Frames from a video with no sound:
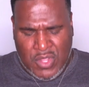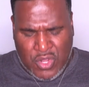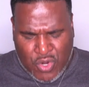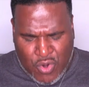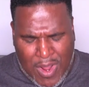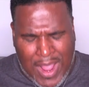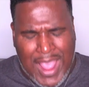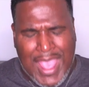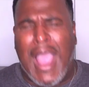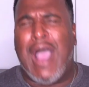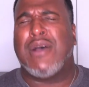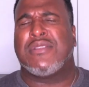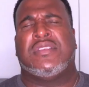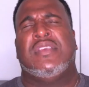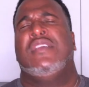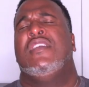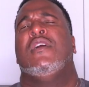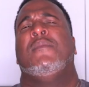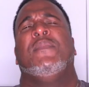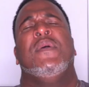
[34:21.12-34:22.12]
Cry out to
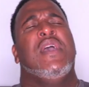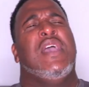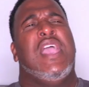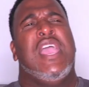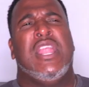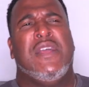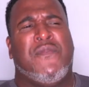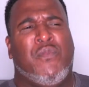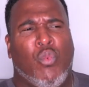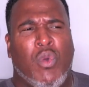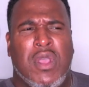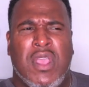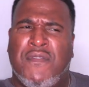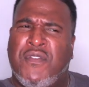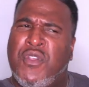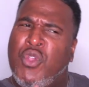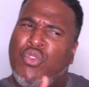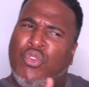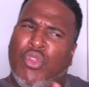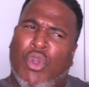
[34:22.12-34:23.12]
him. And if,
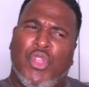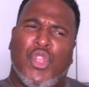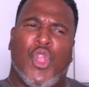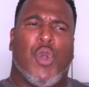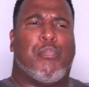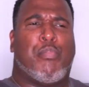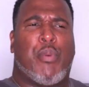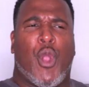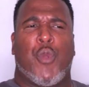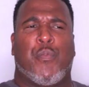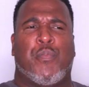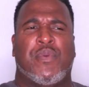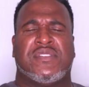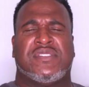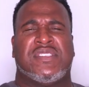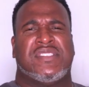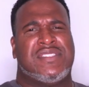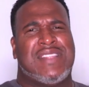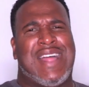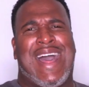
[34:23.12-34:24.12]
if you know your
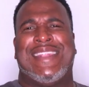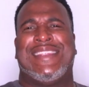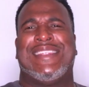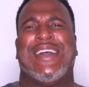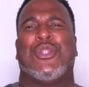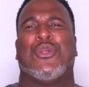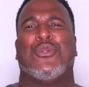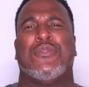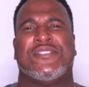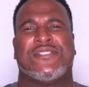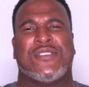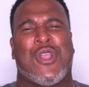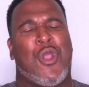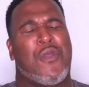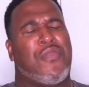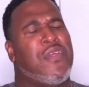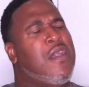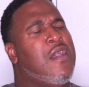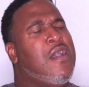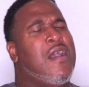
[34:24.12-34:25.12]
purpose is not done on this
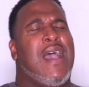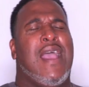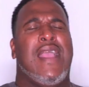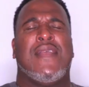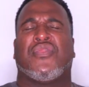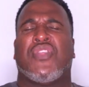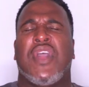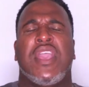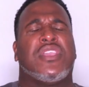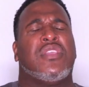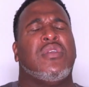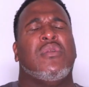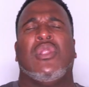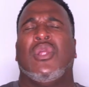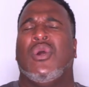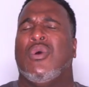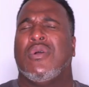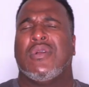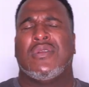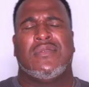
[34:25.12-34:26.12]
earth, hey, thank you,
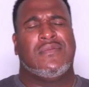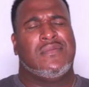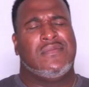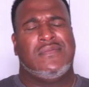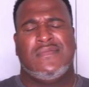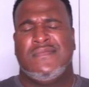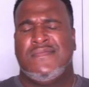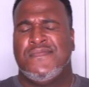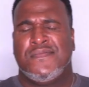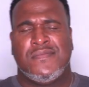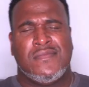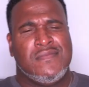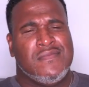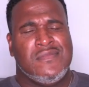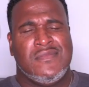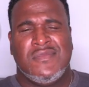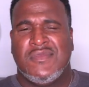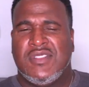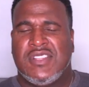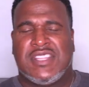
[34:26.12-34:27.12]
Lord.
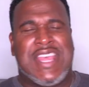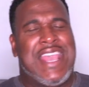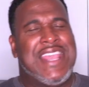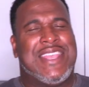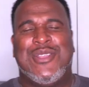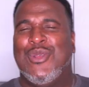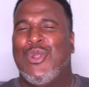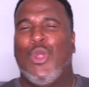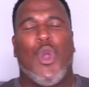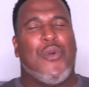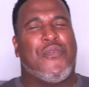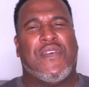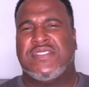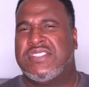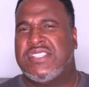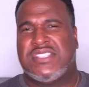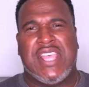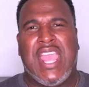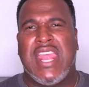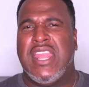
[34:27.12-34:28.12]
Thank you, Lord, for
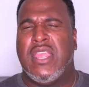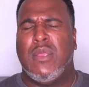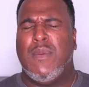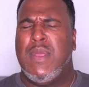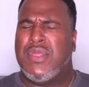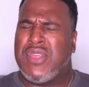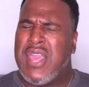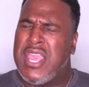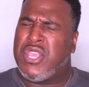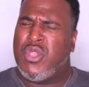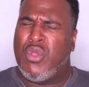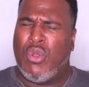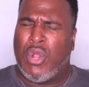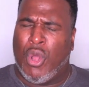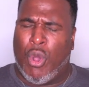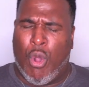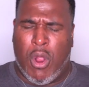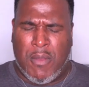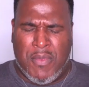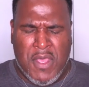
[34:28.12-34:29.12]
sustaining me. Thank you,
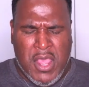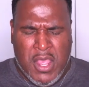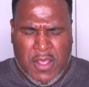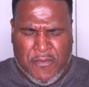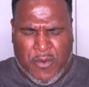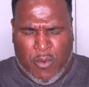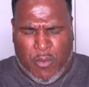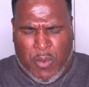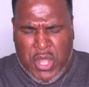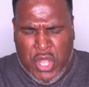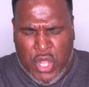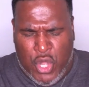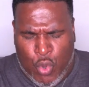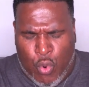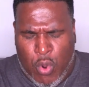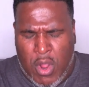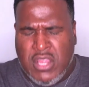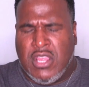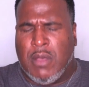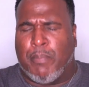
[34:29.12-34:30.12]
Lord, for
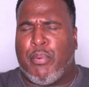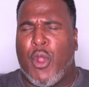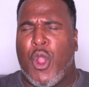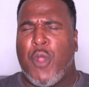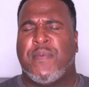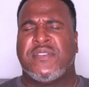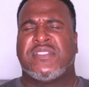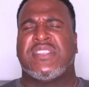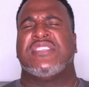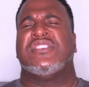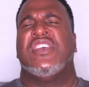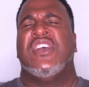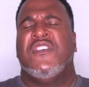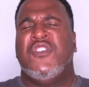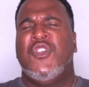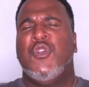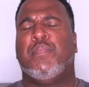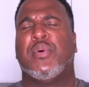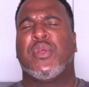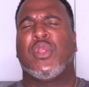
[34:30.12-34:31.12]
renewing the purpose that
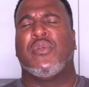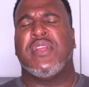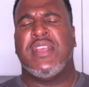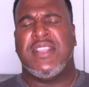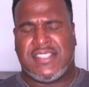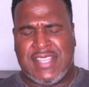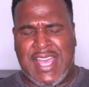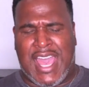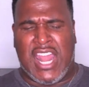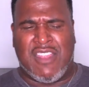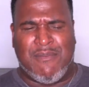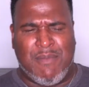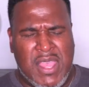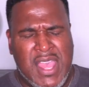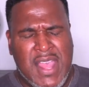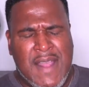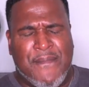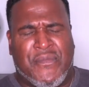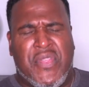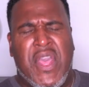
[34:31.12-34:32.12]
you put on inside of me.
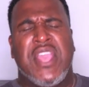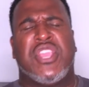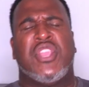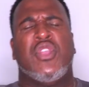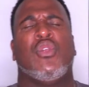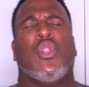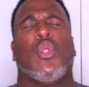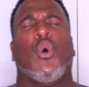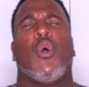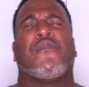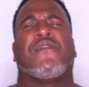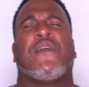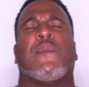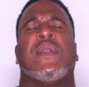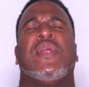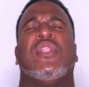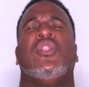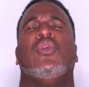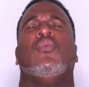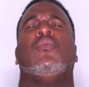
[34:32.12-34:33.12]
Thank you, Lord, for
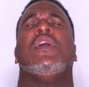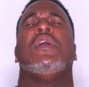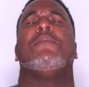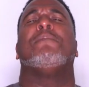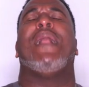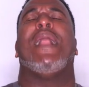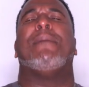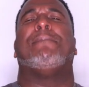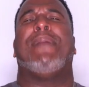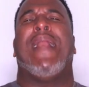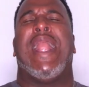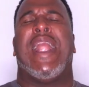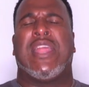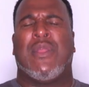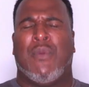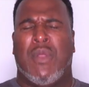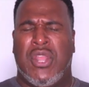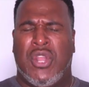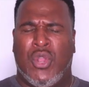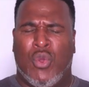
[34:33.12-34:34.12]
renewing my
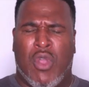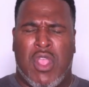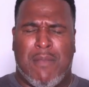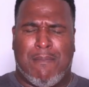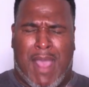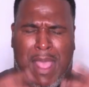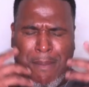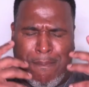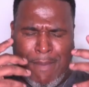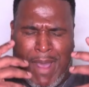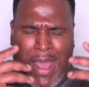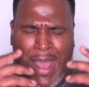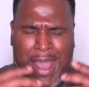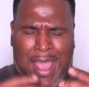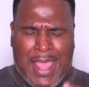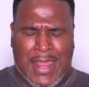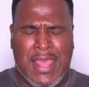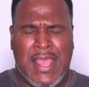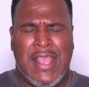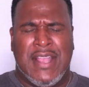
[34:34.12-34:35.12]
body, renewing my
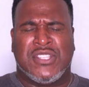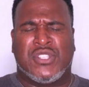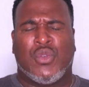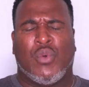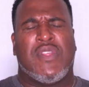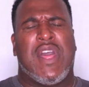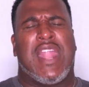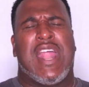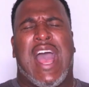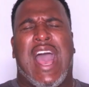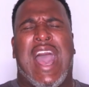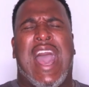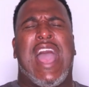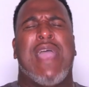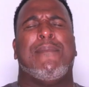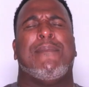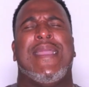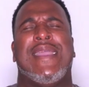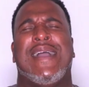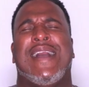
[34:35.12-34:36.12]
mind, so that
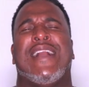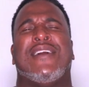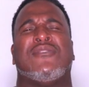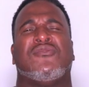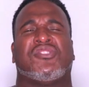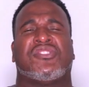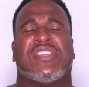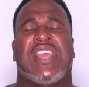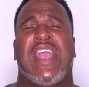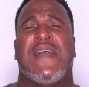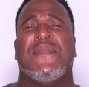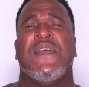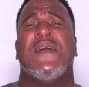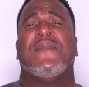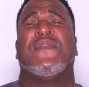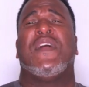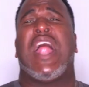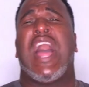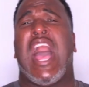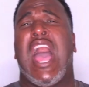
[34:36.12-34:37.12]
I may understand
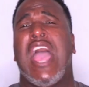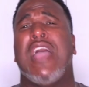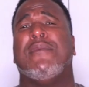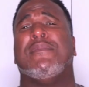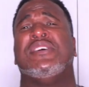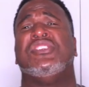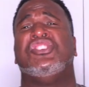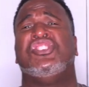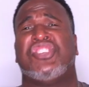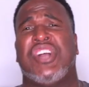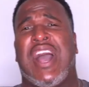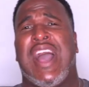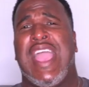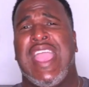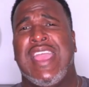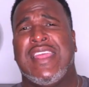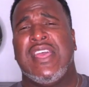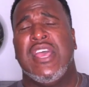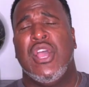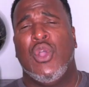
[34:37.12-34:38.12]
that I am a
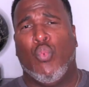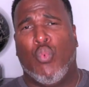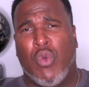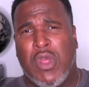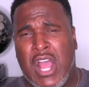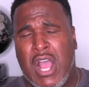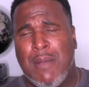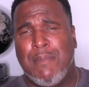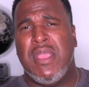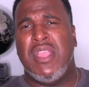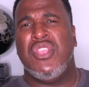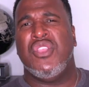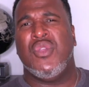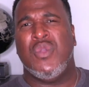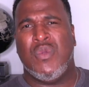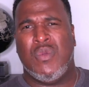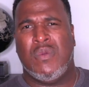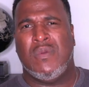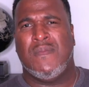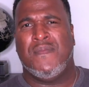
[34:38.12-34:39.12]
giant when I'm in
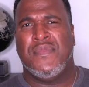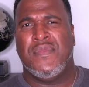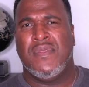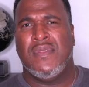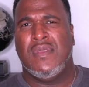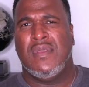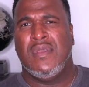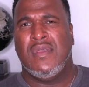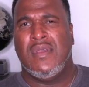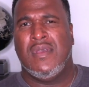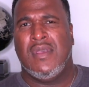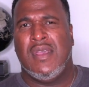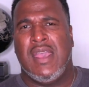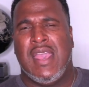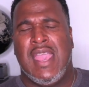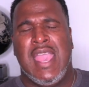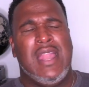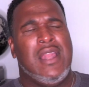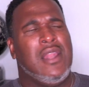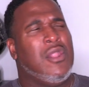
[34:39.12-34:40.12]
you.
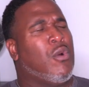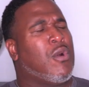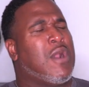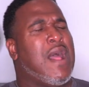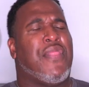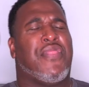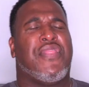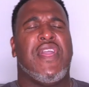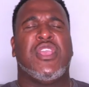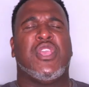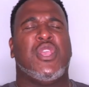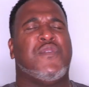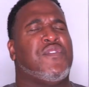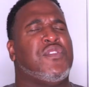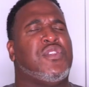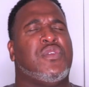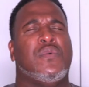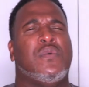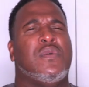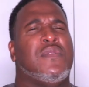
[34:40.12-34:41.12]
And Lord, I thank you for
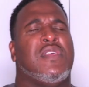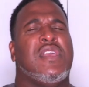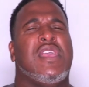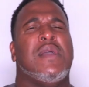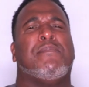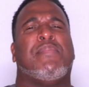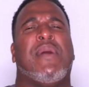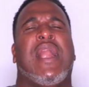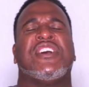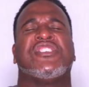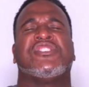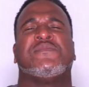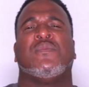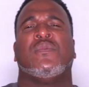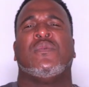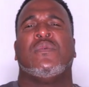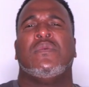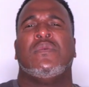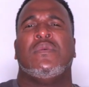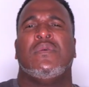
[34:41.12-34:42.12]
doing the
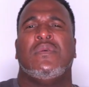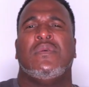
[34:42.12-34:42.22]
impossible.